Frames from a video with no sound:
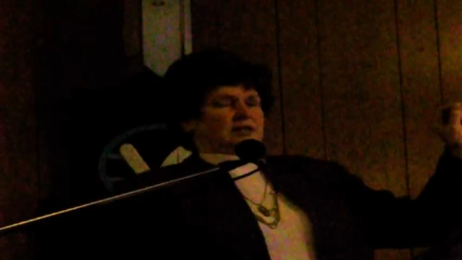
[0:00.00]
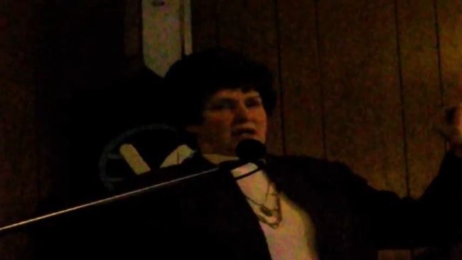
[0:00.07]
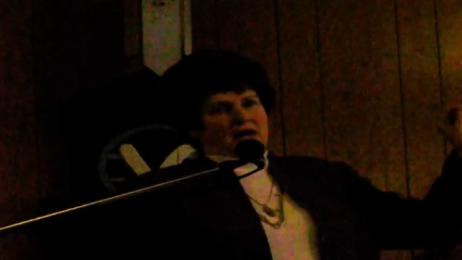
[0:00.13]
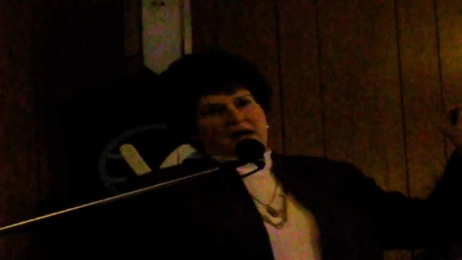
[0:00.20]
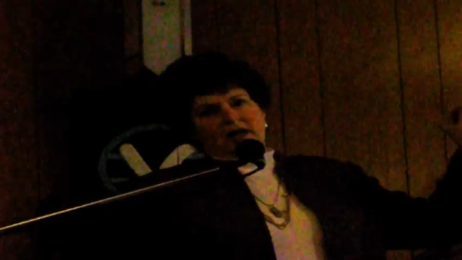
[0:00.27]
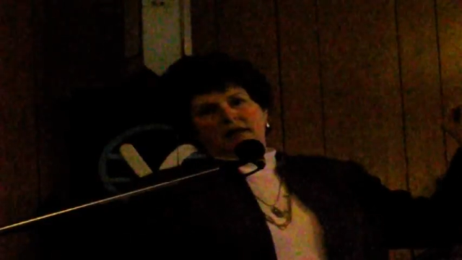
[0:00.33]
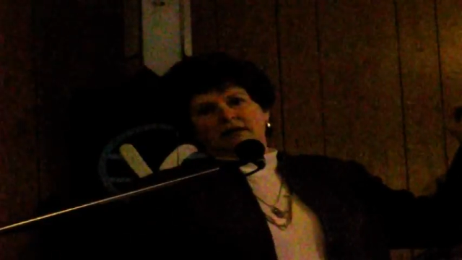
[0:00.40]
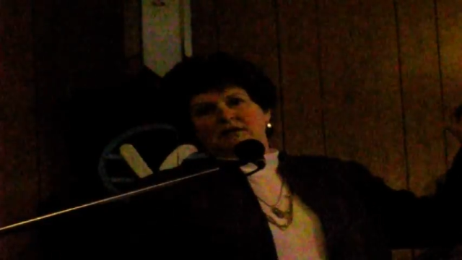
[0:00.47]

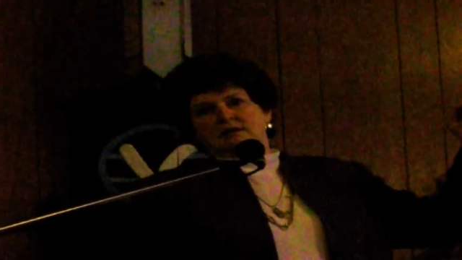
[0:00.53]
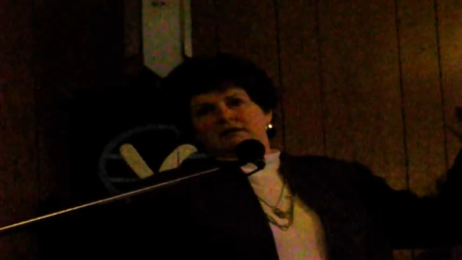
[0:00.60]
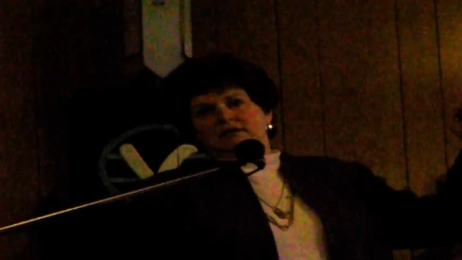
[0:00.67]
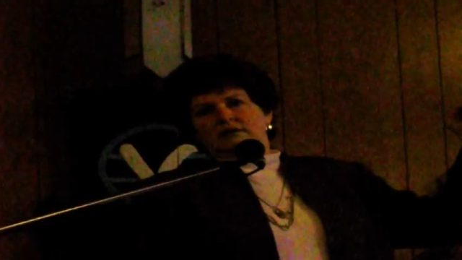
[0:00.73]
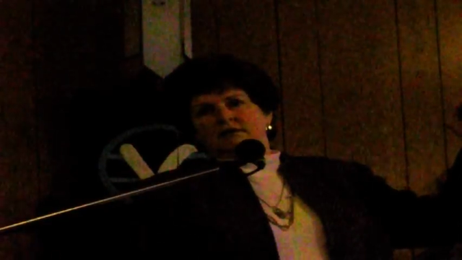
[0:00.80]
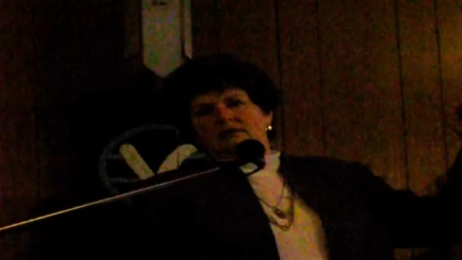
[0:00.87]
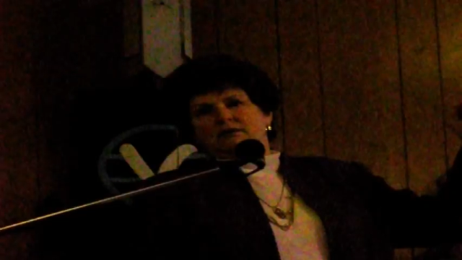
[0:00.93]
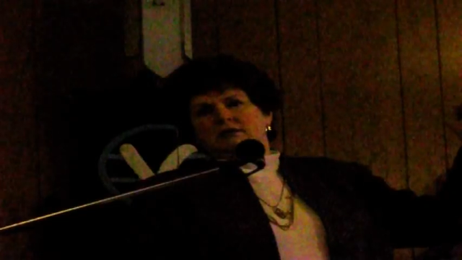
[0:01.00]
today,
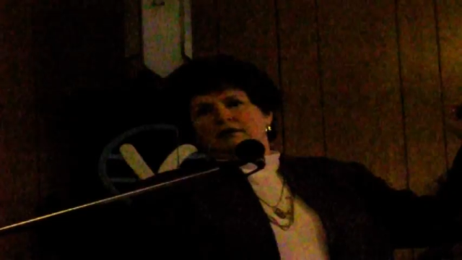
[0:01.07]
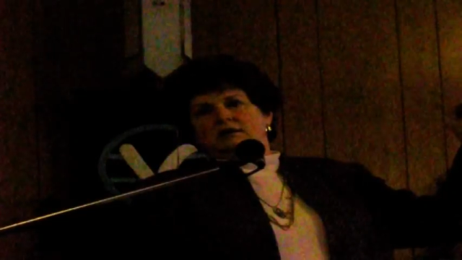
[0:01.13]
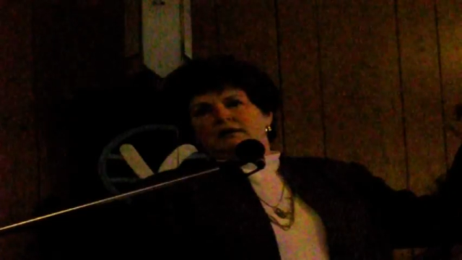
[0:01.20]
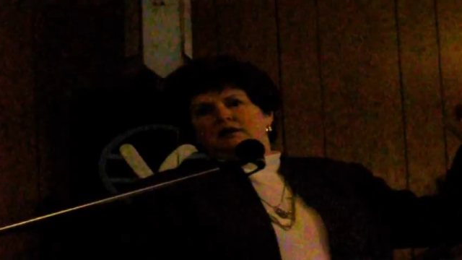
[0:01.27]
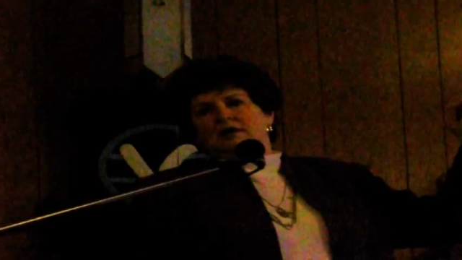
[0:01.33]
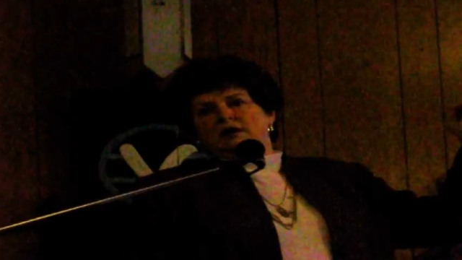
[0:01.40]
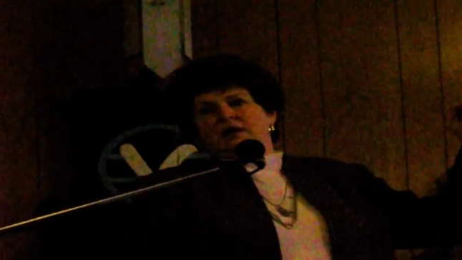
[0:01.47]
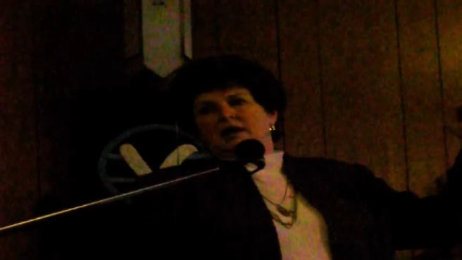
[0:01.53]

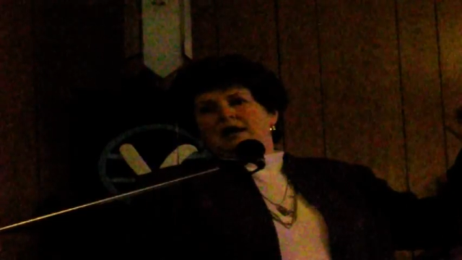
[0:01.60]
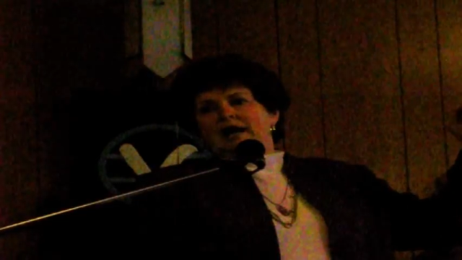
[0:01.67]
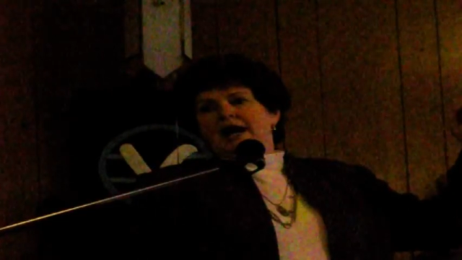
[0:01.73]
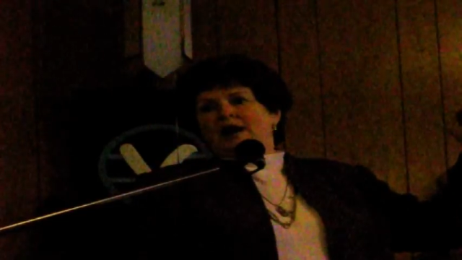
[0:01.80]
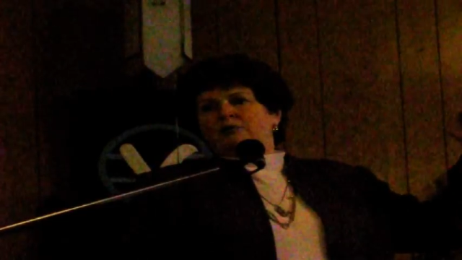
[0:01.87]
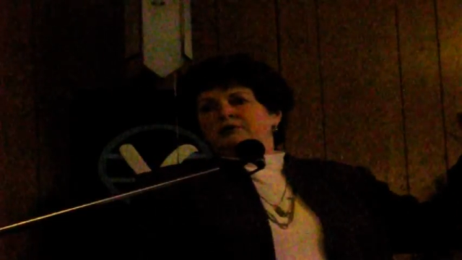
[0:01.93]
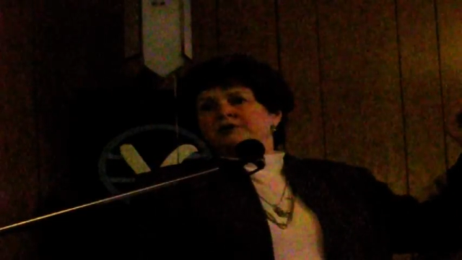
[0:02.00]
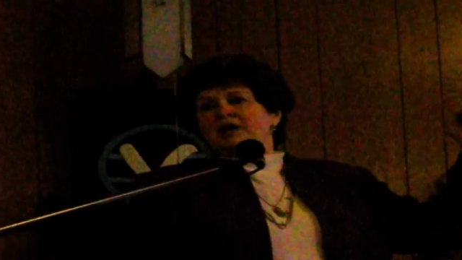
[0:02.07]

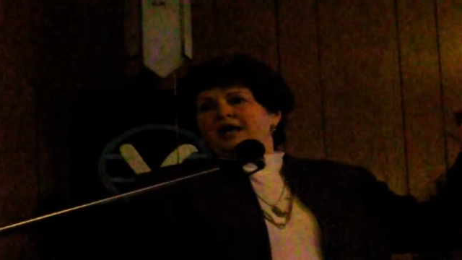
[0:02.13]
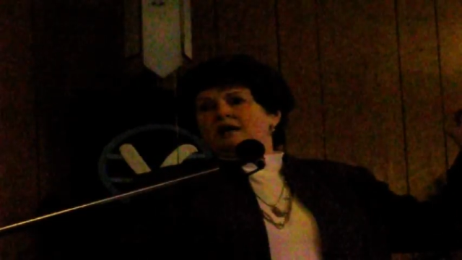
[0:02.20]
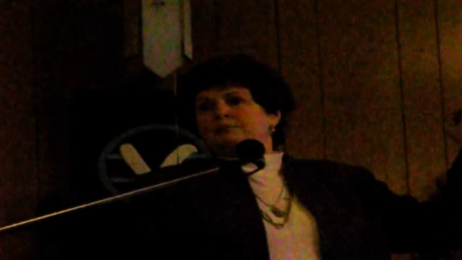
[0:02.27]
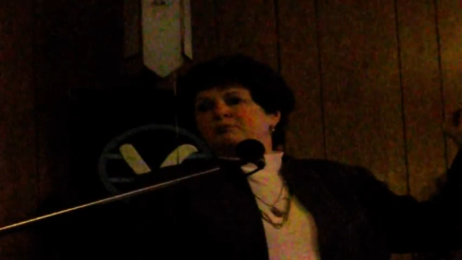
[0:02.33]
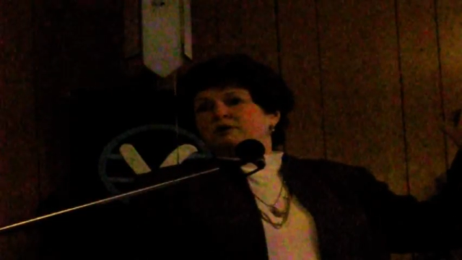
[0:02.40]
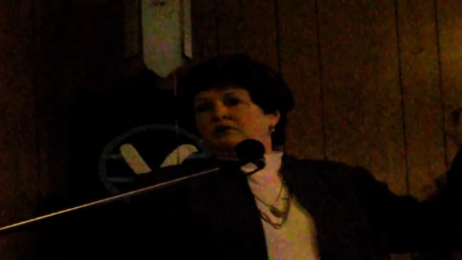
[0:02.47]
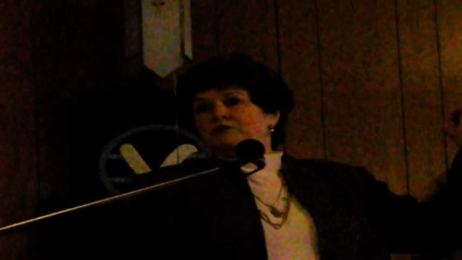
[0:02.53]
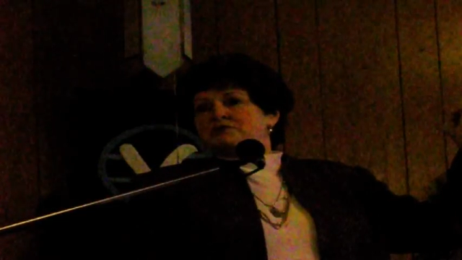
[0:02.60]
our day
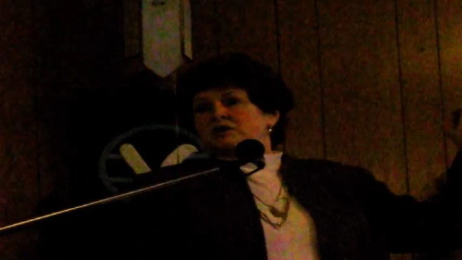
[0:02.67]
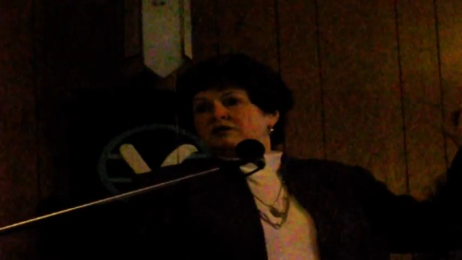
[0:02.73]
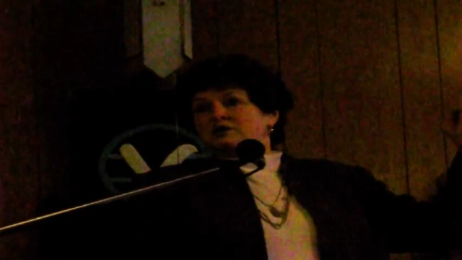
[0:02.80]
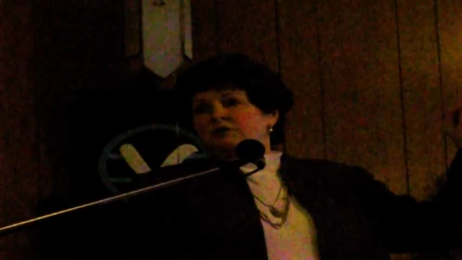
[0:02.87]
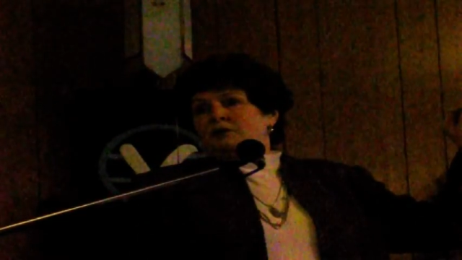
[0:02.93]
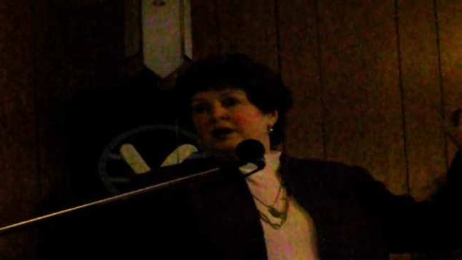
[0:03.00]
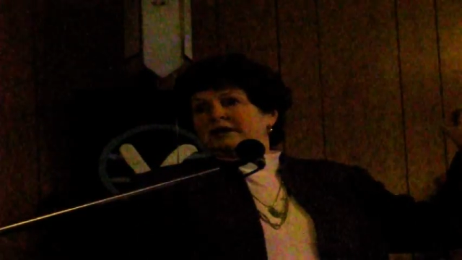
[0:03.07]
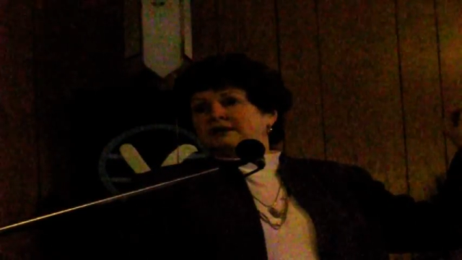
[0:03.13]
proves it
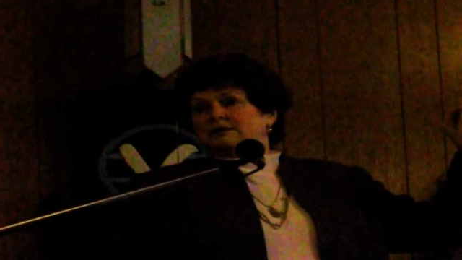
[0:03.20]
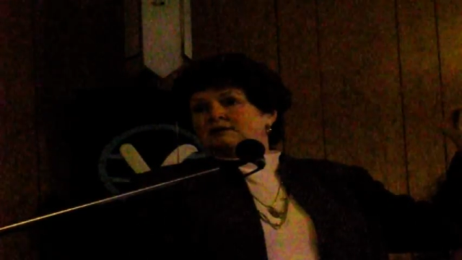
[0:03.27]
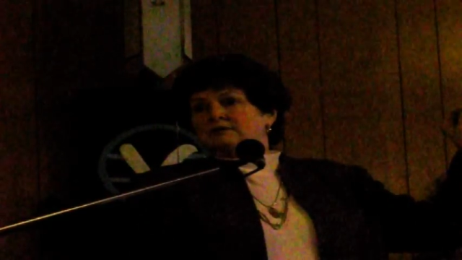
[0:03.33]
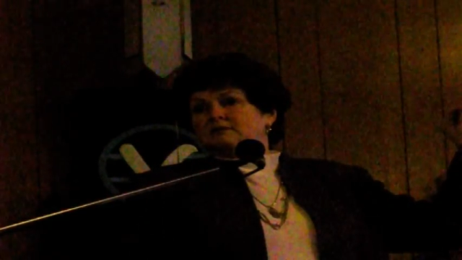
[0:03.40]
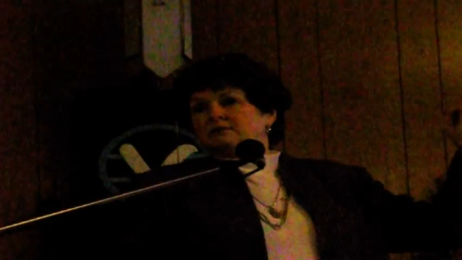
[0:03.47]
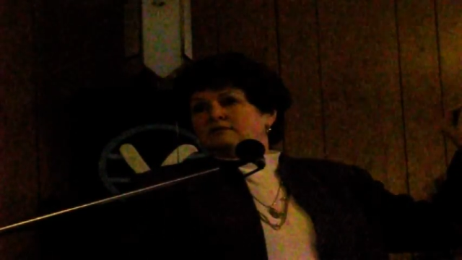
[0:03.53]
to us.